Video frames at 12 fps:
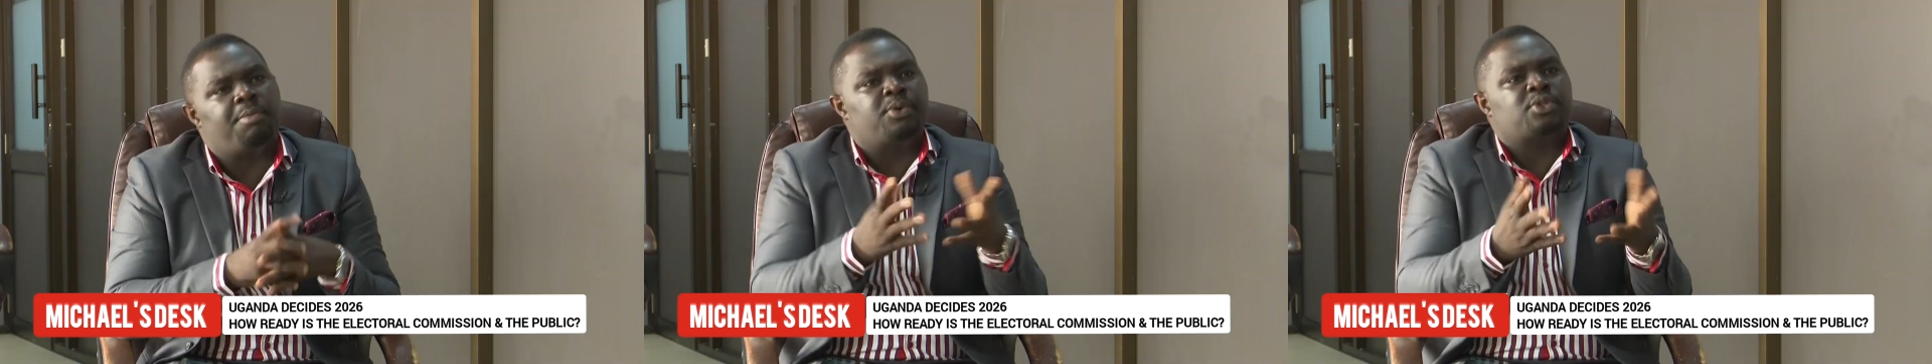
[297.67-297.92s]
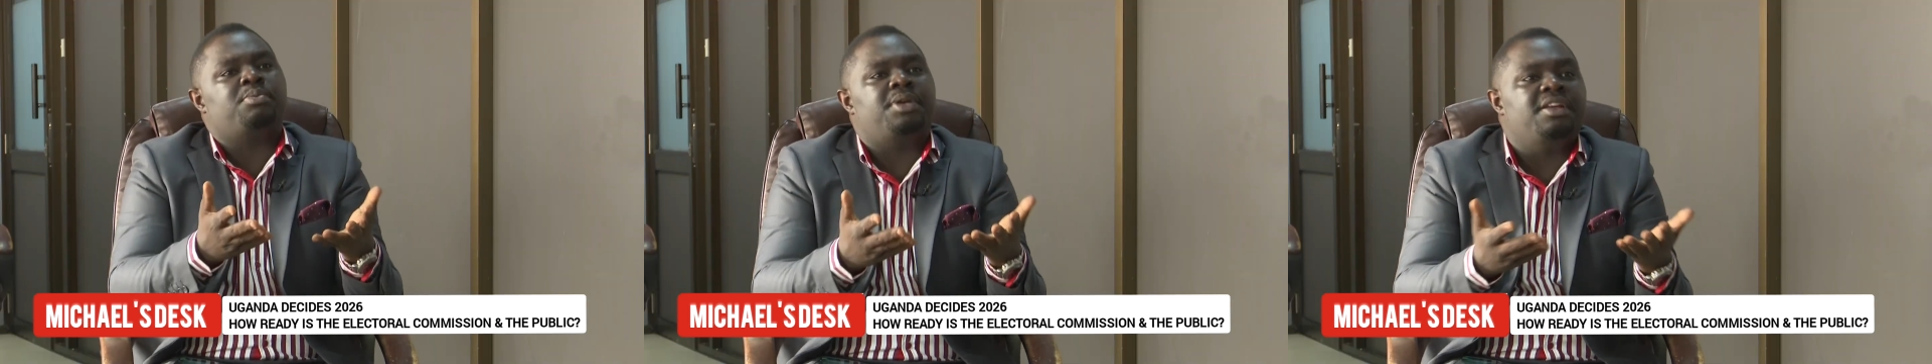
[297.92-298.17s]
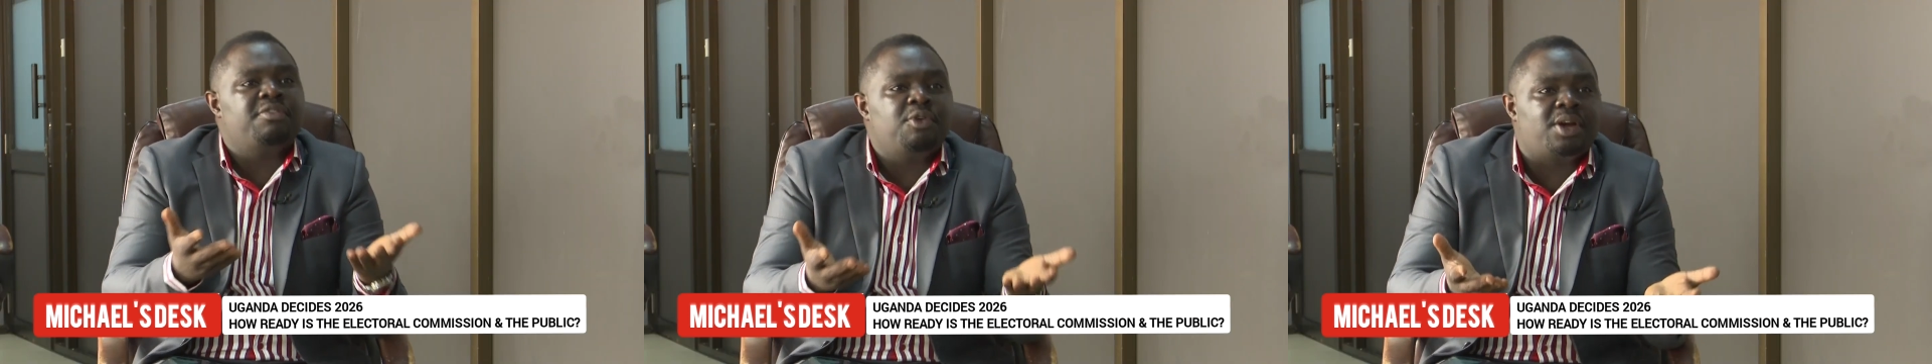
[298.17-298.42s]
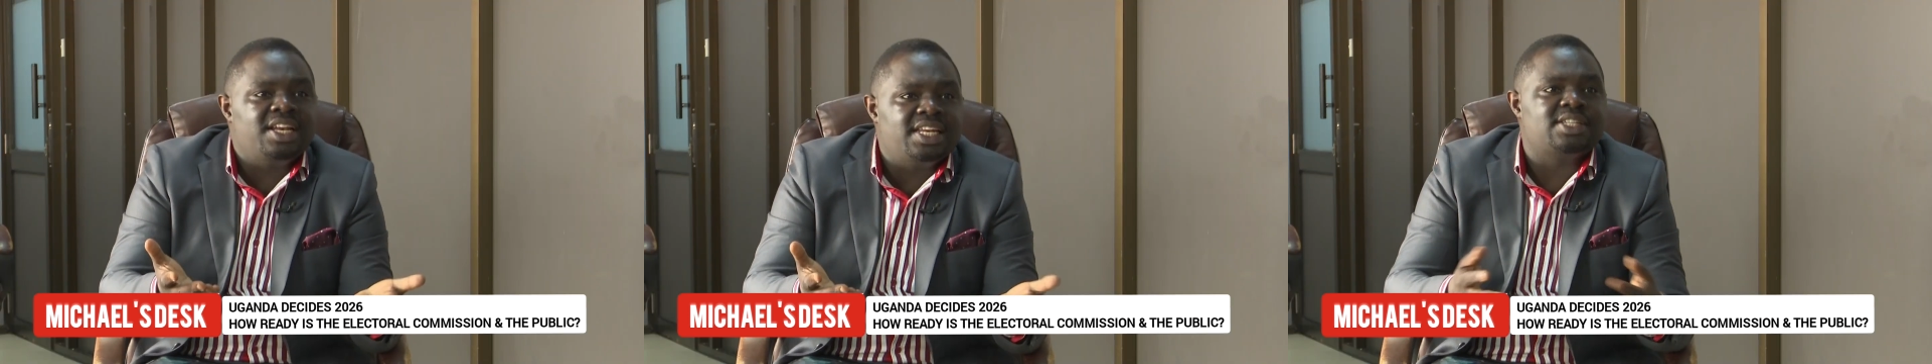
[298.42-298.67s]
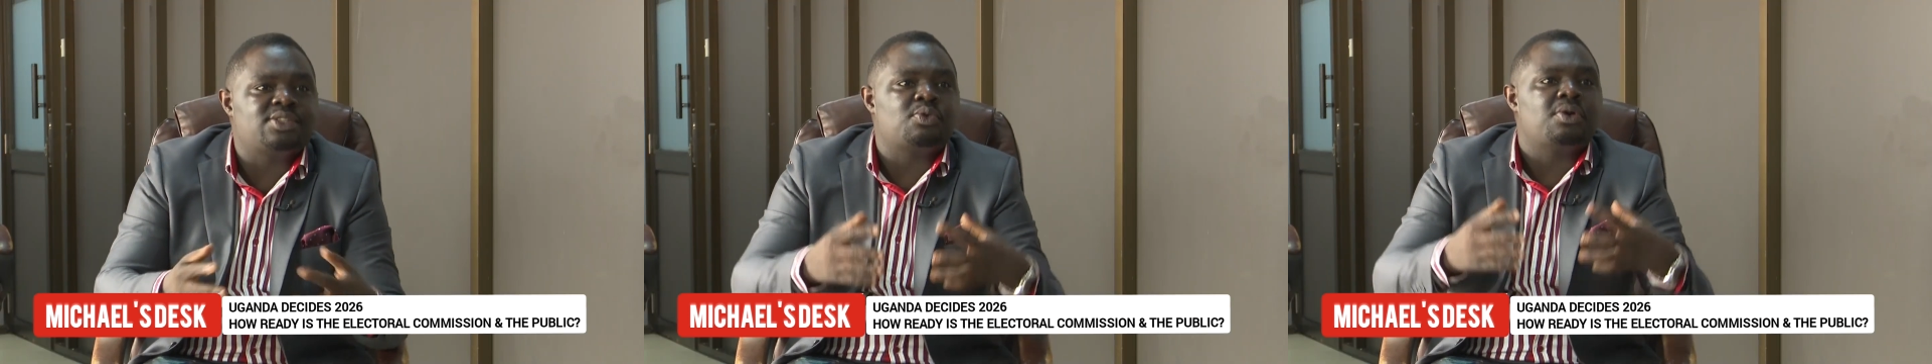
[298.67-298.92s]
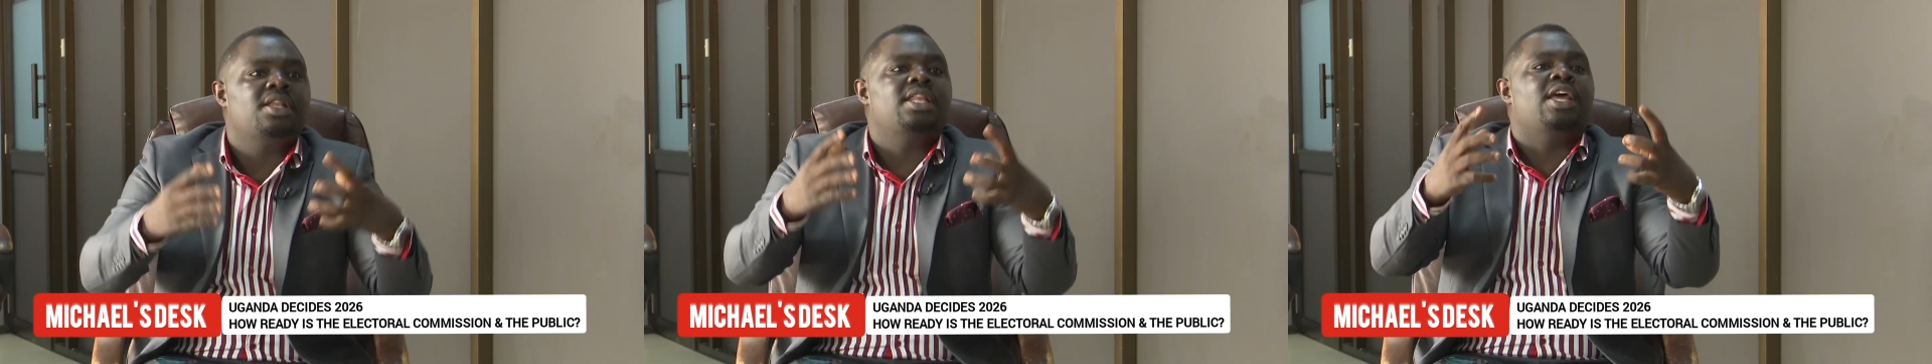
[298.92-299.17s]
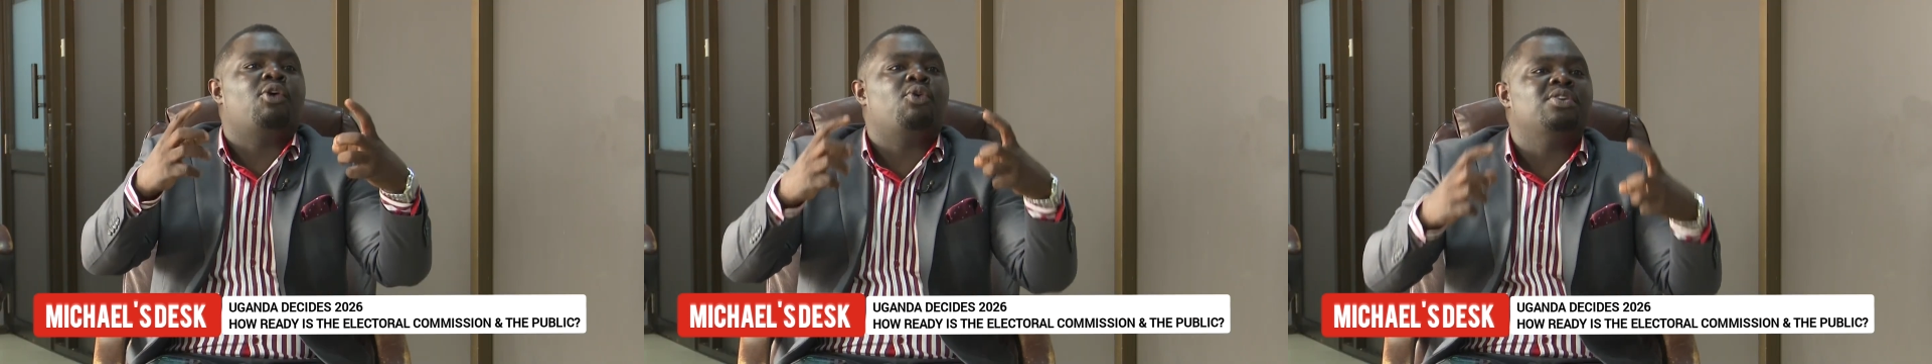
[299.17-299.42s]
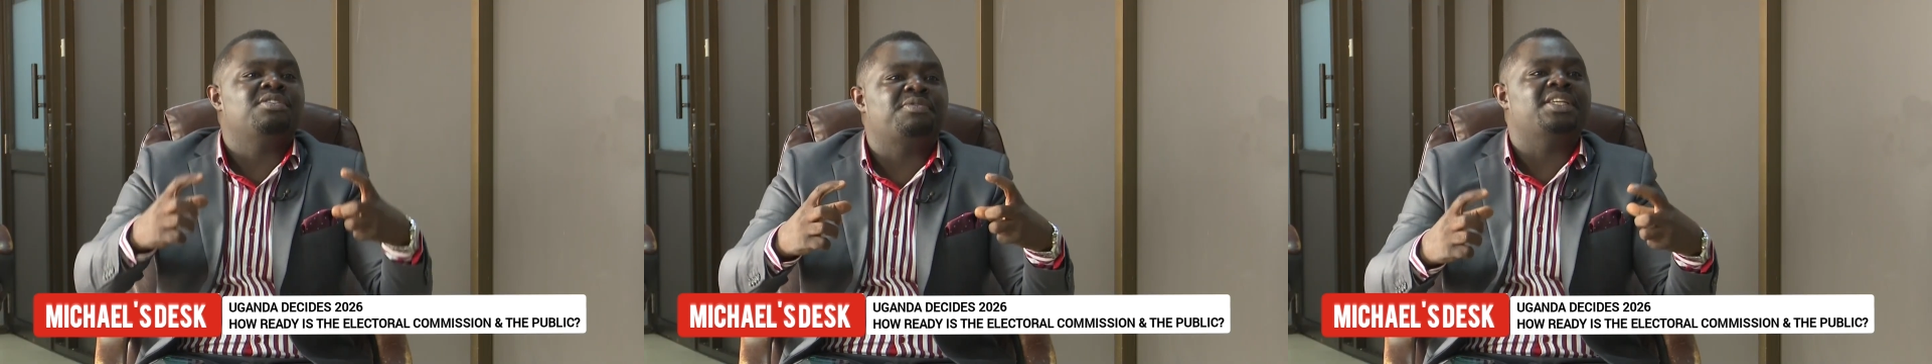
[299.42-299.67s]
possibly, if you can tell us the
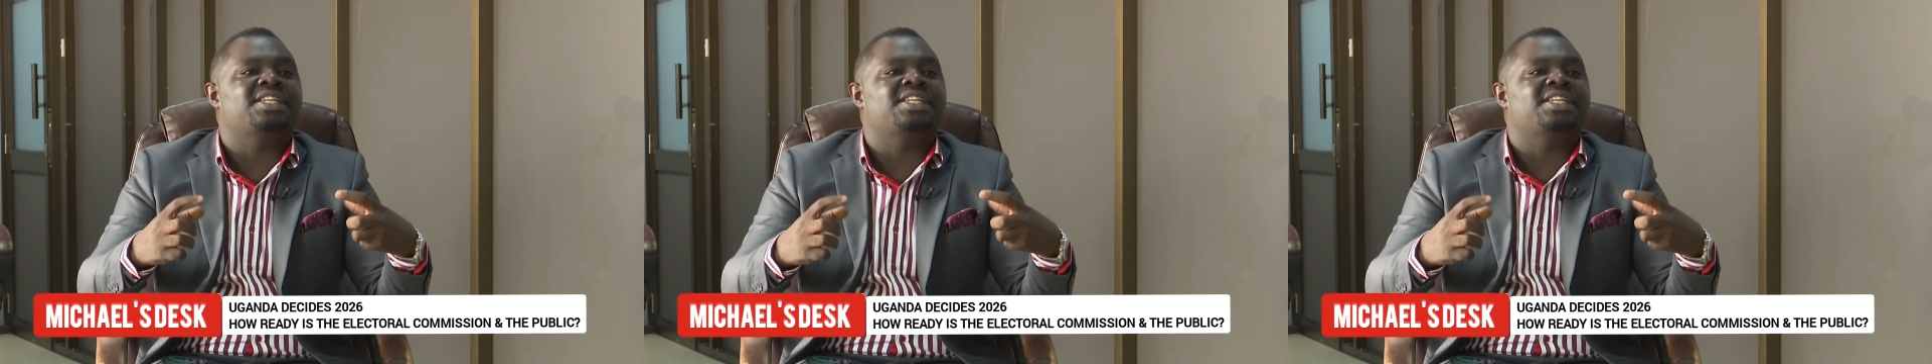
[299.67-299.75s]
cause for the